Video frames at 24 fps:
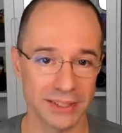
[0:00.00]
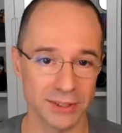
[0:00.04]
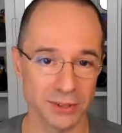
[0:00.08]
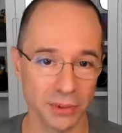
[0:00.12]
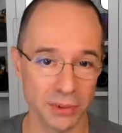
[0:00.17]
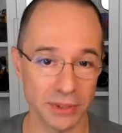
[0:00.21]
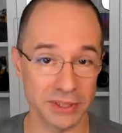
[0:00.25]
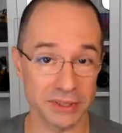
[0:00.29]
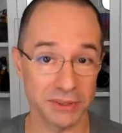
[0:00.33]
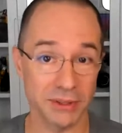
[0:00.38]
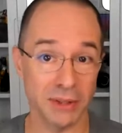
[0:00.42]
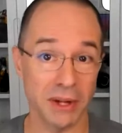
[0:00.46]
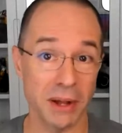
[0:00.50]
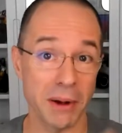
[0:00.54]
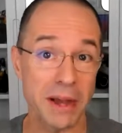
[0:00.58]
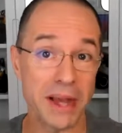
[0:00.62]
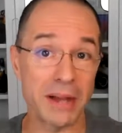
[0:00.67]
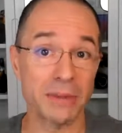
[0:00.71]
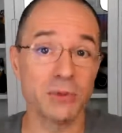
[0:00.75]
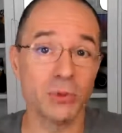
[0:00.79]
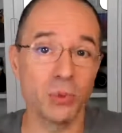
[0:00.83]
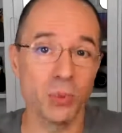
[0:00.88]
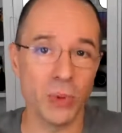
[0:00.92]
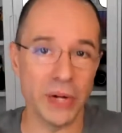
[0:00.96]
So, okay, so now I
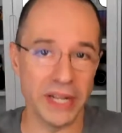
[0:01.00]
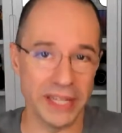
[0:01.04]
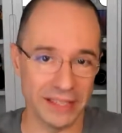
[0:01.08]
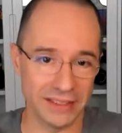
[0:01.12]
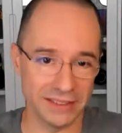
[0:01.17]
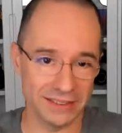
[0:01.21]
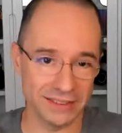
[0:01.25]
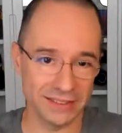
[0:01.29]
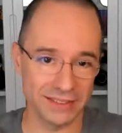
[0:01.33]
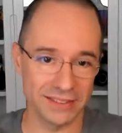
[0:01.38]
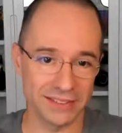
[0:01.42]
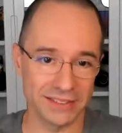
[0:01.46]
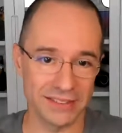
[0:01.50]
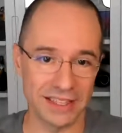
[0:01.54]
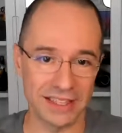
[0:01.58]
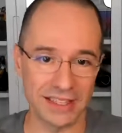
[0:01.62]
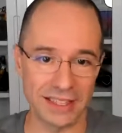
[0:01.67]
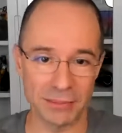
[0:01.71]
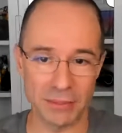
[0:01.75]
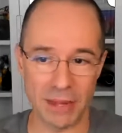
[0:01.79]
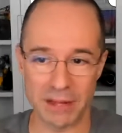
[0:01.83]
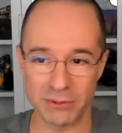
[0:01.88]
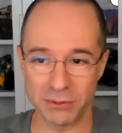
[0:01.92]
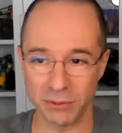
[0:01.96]
have to wait, right?
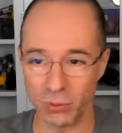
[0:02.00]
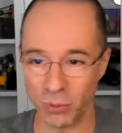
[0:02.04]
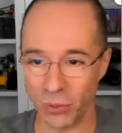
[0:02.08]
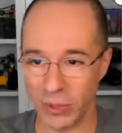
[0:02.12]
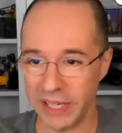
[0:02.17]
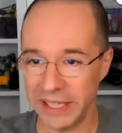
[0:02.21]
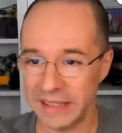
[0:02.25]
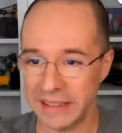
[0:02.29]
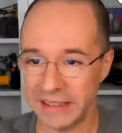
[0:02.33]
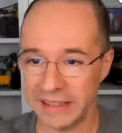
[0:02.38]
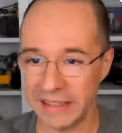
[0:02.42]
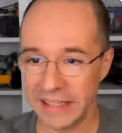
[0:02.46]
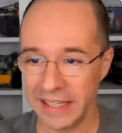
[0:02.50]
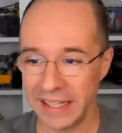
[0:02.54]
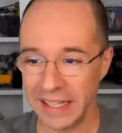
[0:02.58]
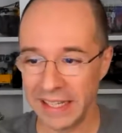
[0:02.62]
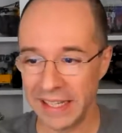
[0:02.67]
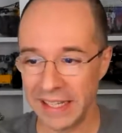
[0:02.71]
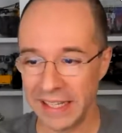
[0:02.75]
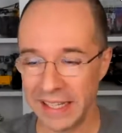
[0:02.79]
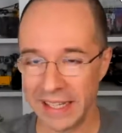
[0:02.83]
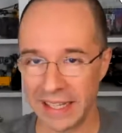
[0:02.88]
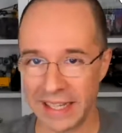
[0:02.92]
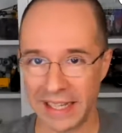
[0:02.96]
I have to wait,
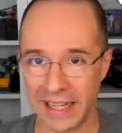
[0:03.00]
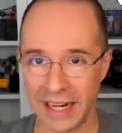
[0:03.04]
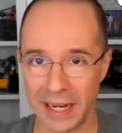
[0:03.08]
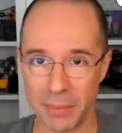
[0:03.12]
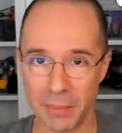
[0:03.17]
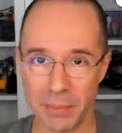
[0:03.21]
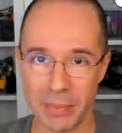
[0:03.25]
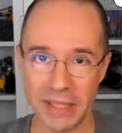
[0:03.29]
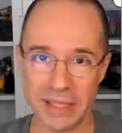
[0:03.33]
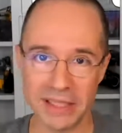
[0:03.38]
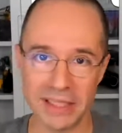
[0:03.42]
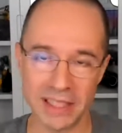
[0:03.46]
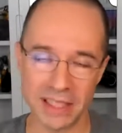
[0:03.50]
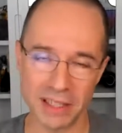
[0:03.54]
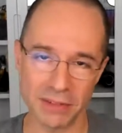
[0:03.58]
and I'm building.